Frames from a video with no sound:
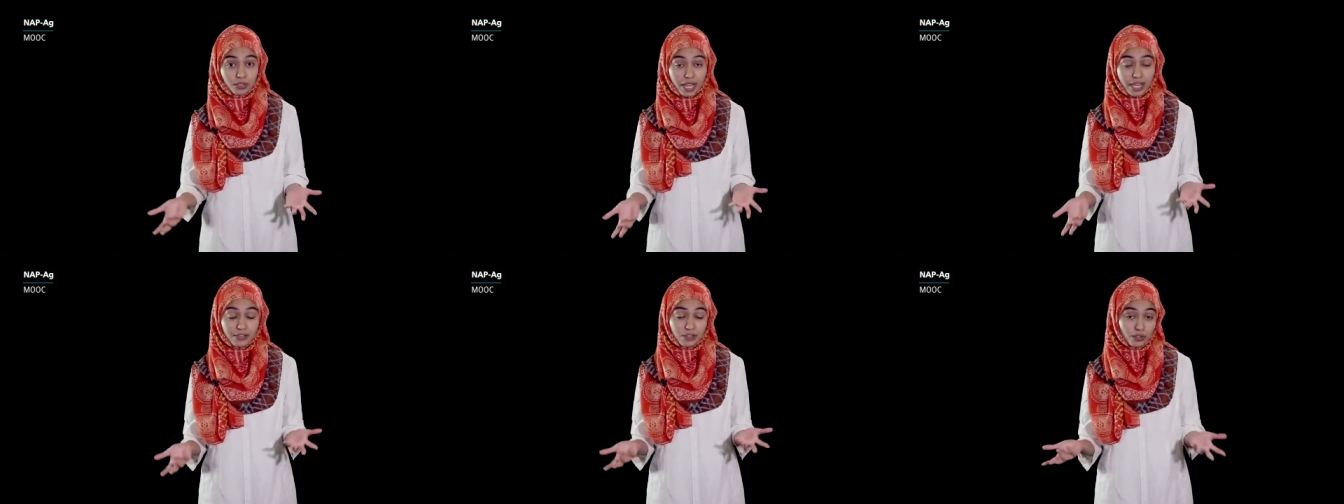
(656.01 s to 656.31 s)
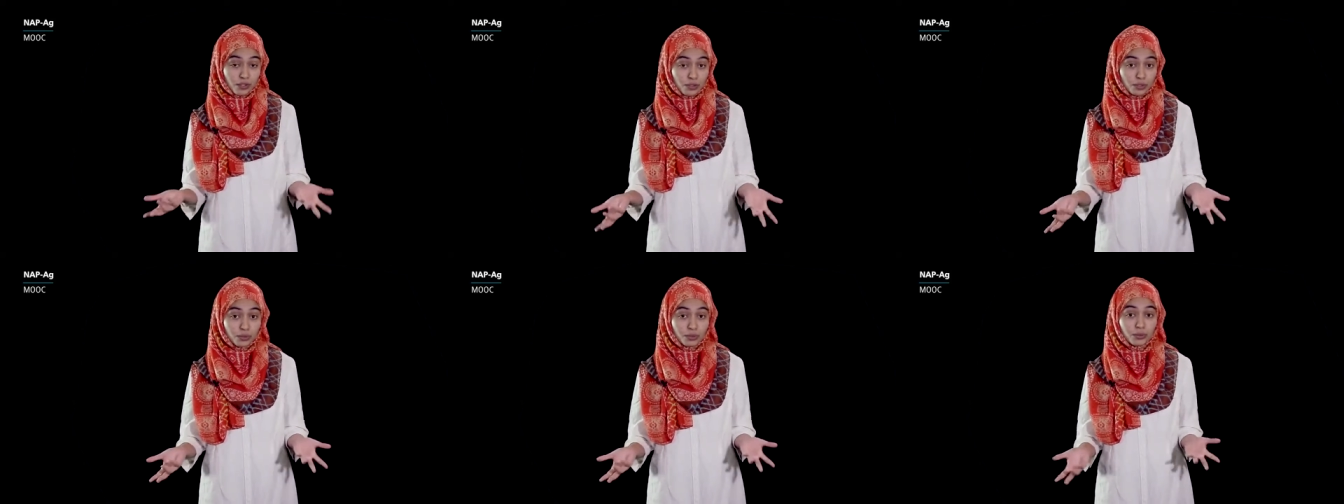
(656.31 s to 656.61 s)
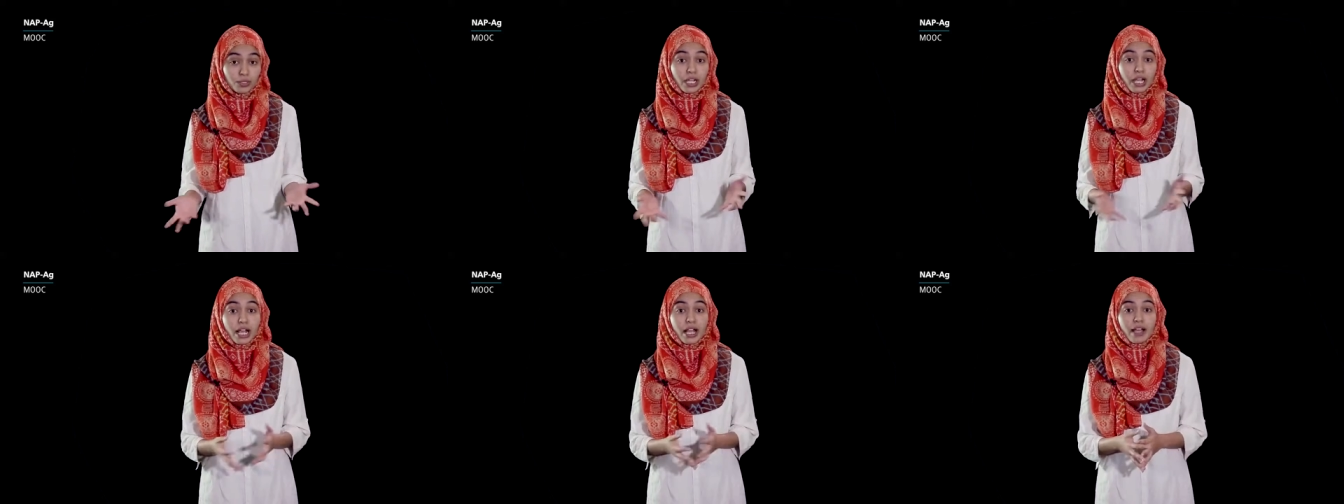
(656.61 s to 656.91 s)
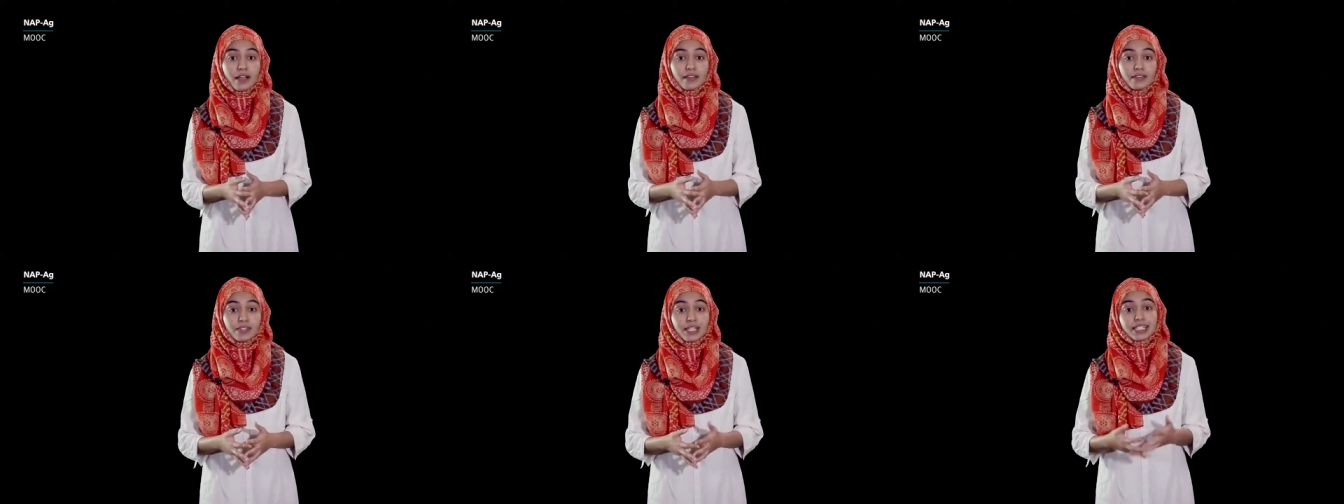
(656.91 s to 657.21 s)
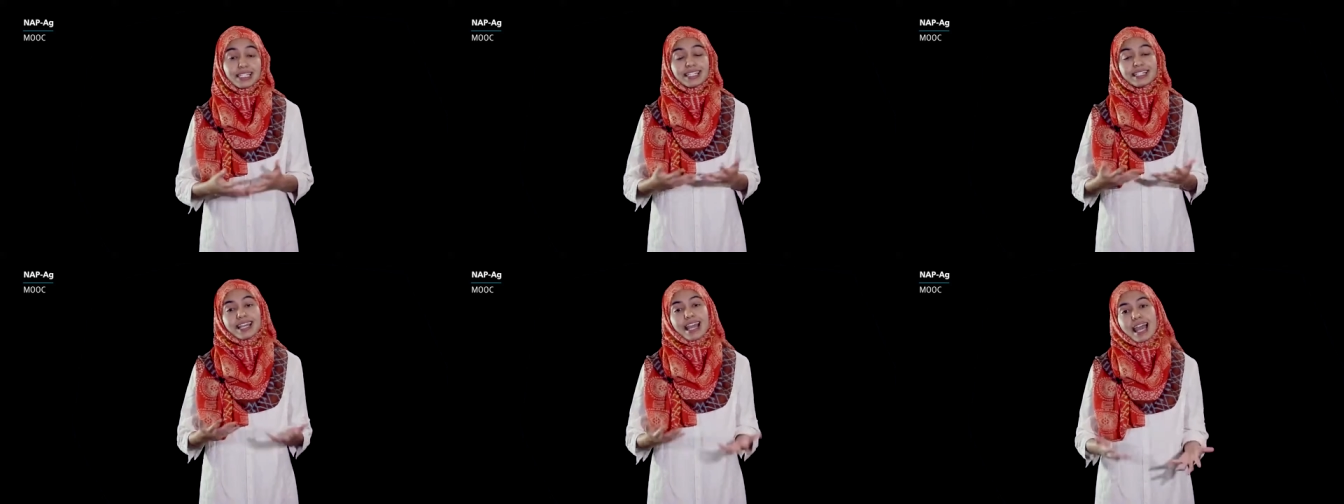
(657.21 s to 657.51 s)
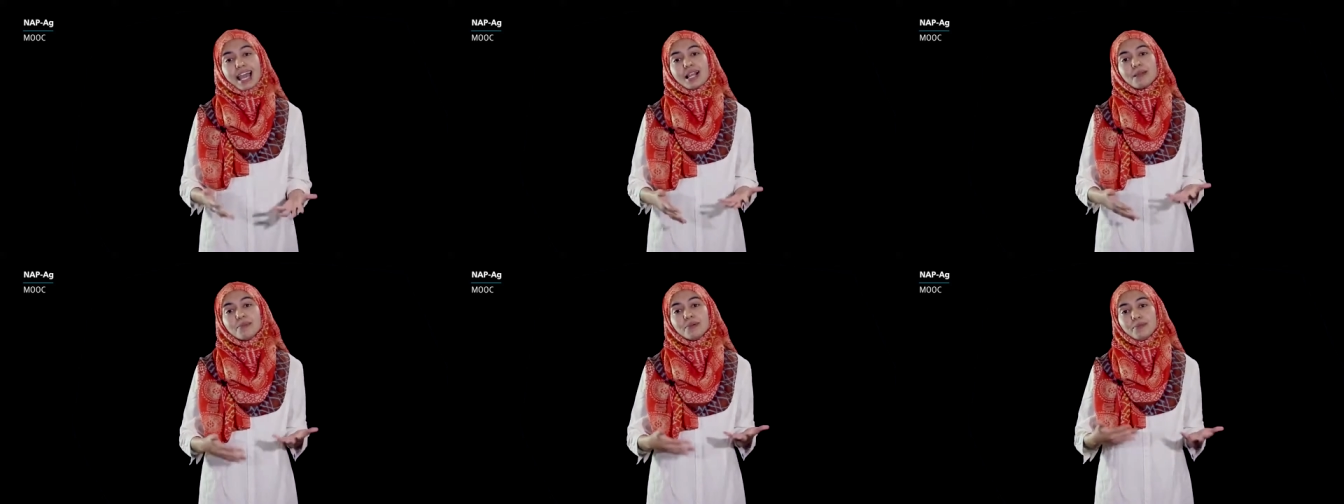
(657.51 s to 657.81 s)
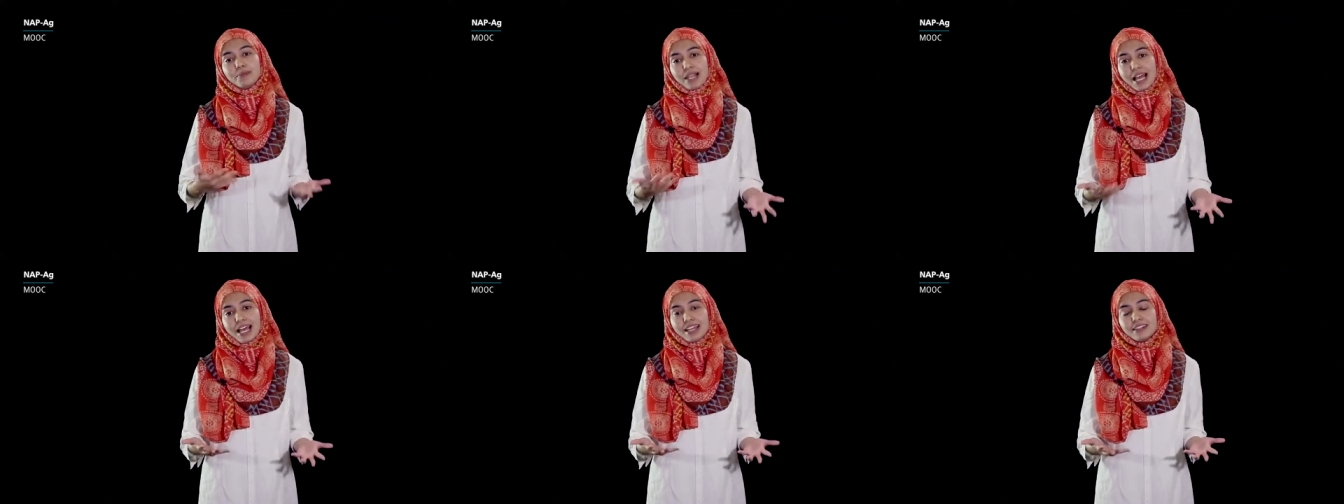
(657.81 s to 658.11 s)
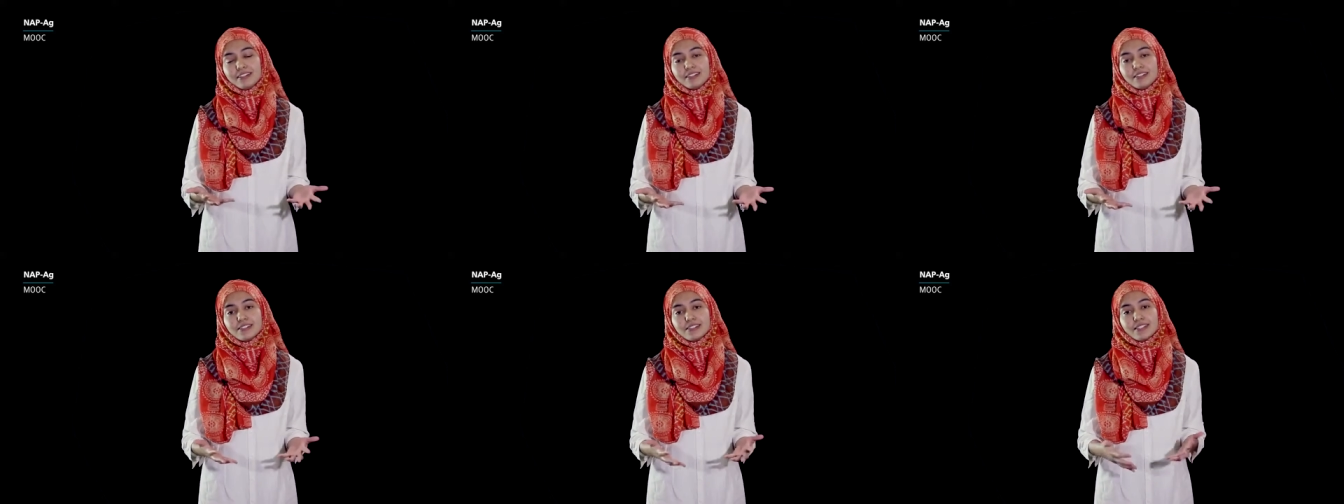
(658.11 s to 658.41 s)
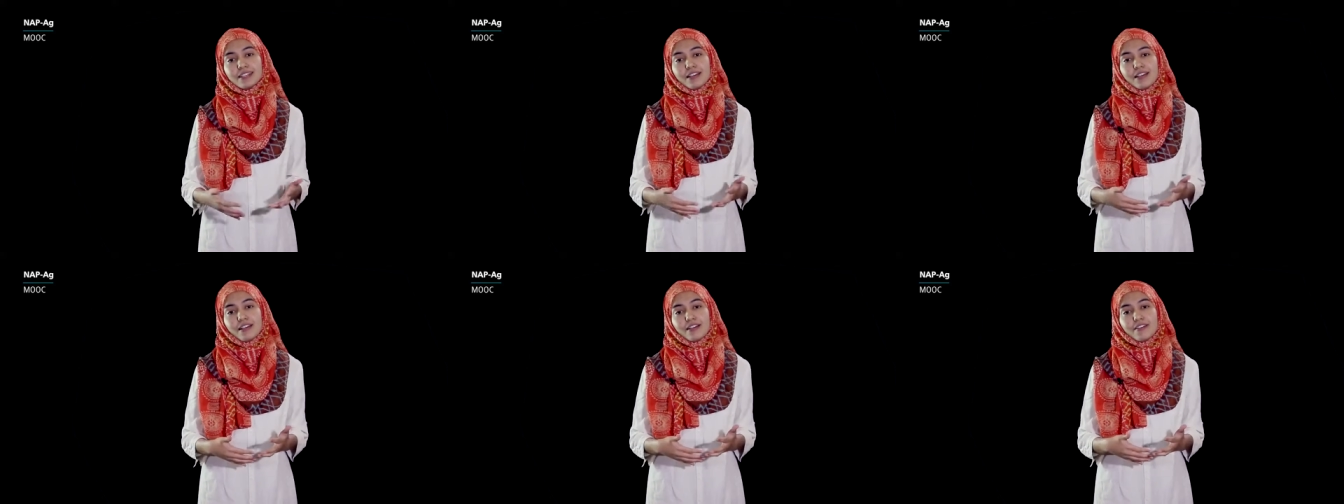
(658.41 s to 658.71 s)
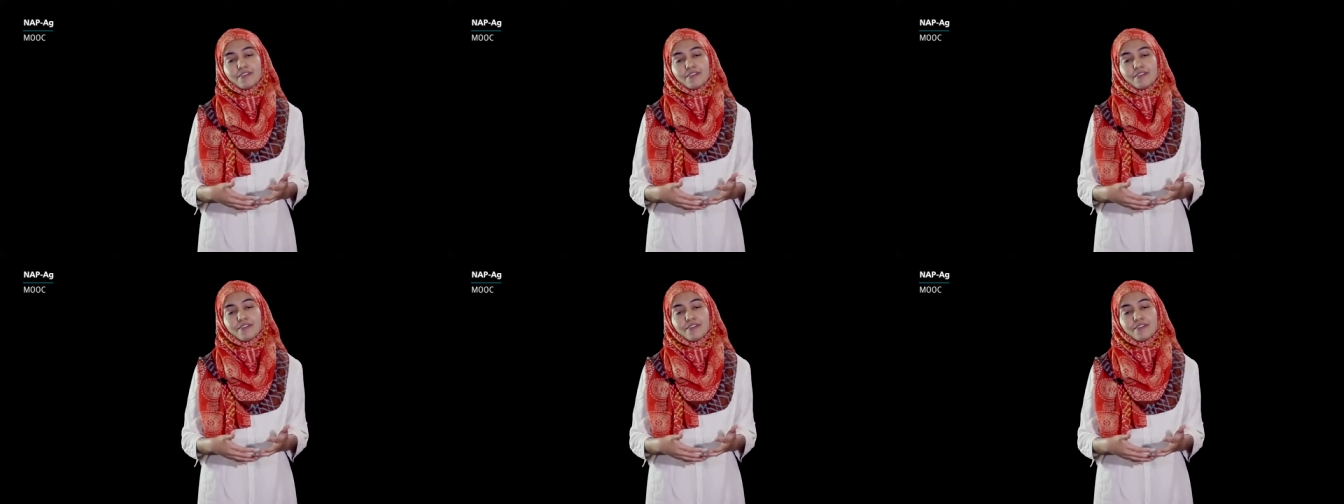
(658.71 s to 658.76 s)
as a tool that can help planners